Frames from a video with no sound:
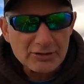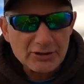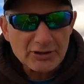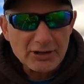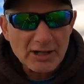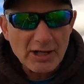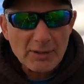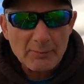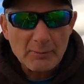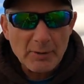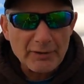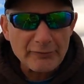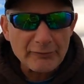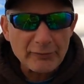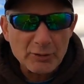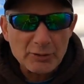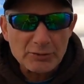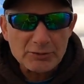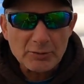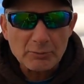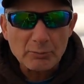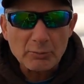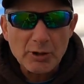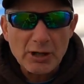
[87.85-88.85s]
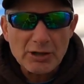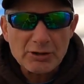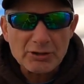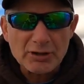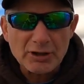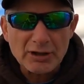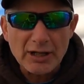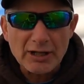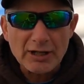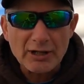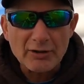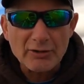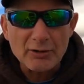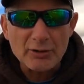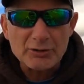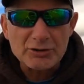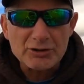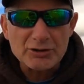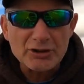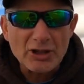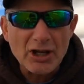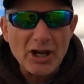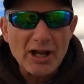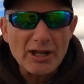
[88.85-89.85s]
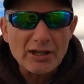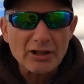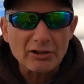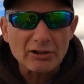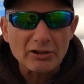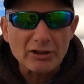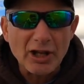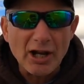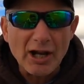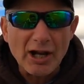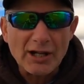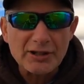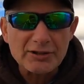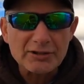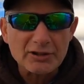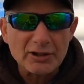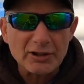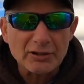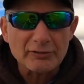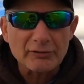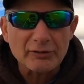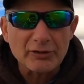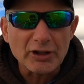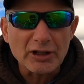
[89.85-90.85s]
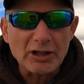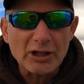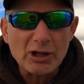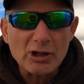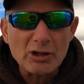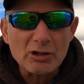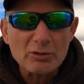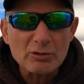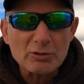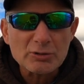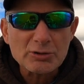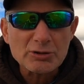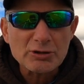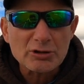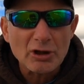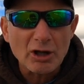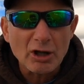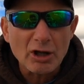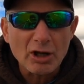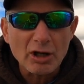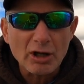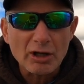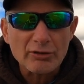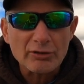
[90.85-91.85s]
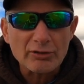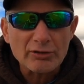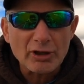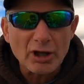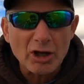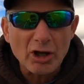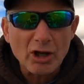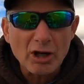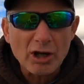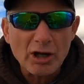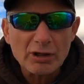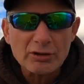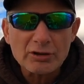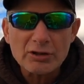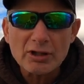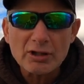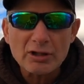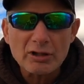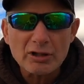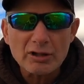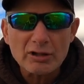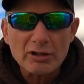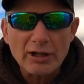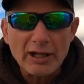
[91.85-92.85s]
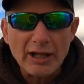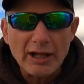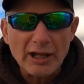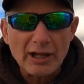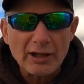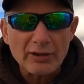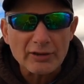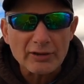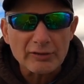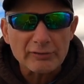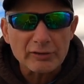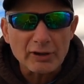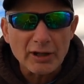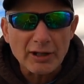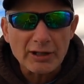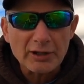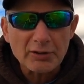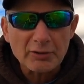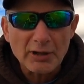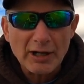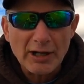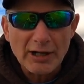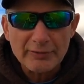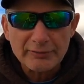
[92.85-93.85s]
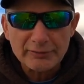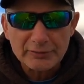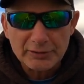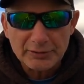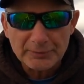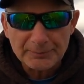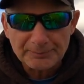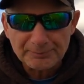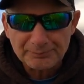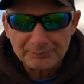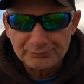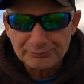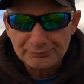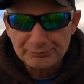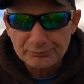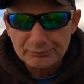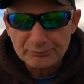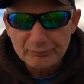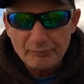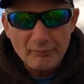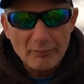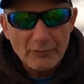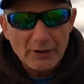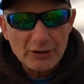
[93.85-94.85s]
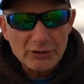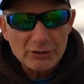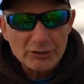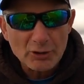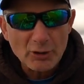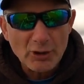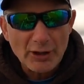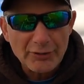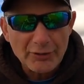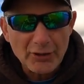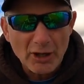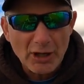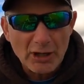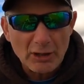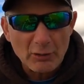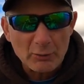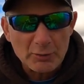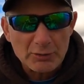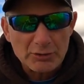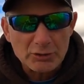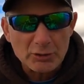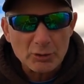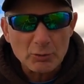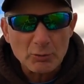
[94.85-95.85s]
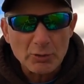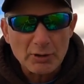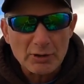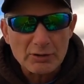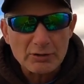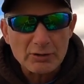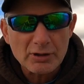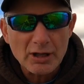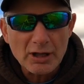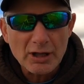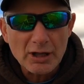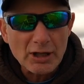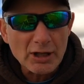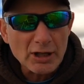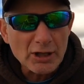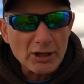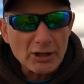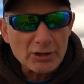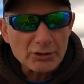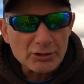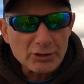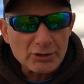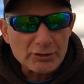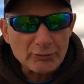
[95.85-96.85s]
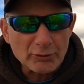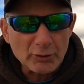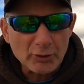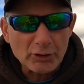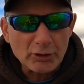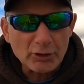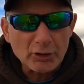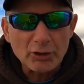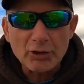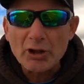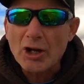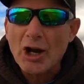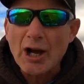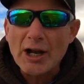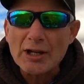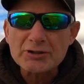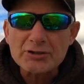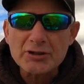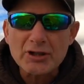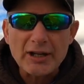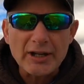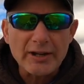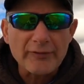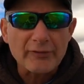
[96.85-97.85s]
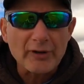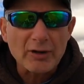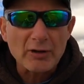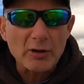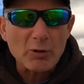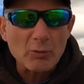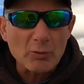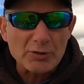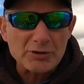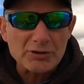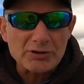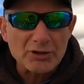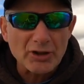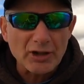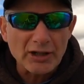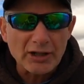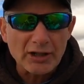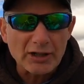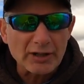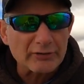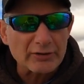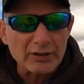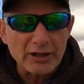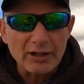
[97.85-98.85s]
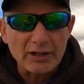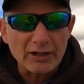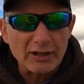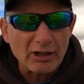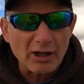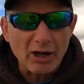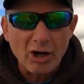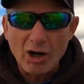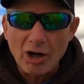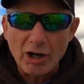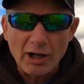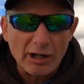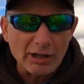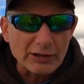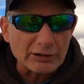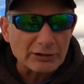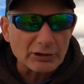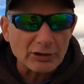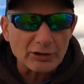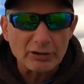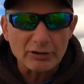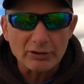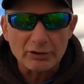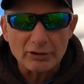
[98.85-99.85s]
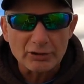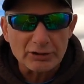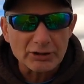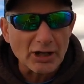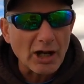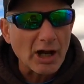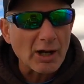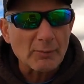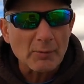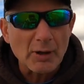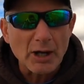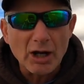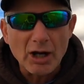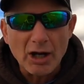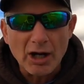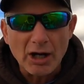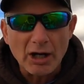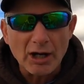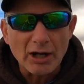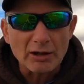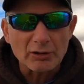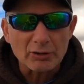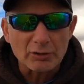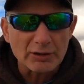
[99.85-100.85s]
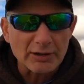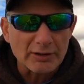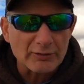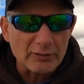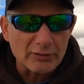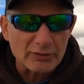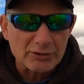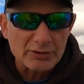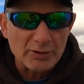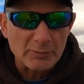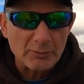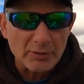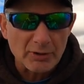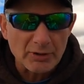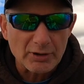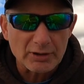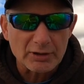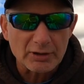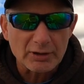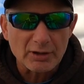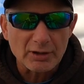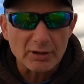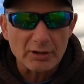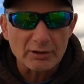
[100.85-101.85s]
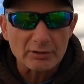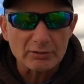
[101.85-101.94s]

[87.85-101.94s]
kind of my first impression. There's not a lot of videos on the Honda and the Flycraft, so I thought I would do one just for curiosity. If anyone's thinking of getting a Honda or a Yamaha or even some of the